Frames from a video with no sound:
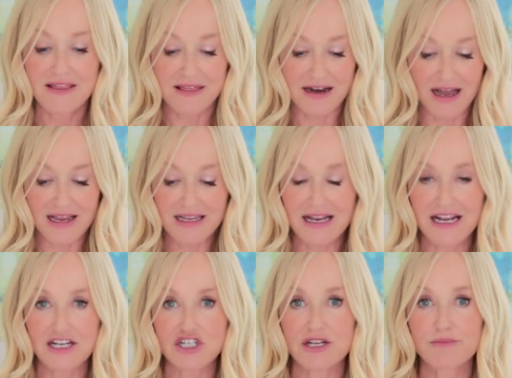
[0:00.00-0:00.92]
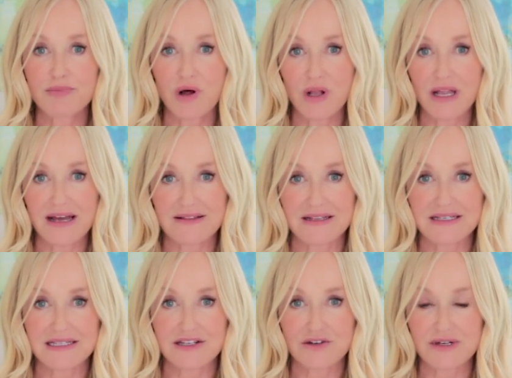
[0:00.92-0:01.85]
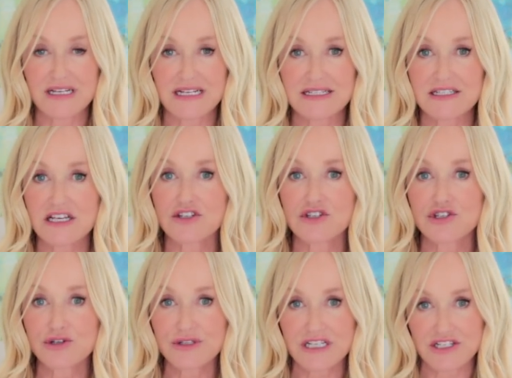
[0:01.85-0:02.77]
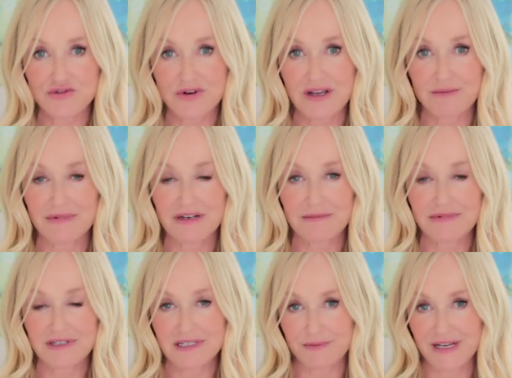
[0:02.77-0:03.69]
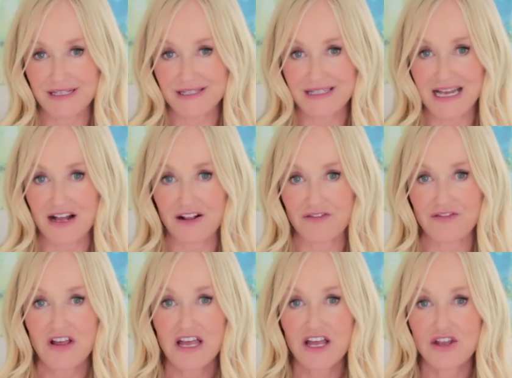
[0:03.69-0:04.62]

that I can actually pull out these ingredients and do these treatments myself,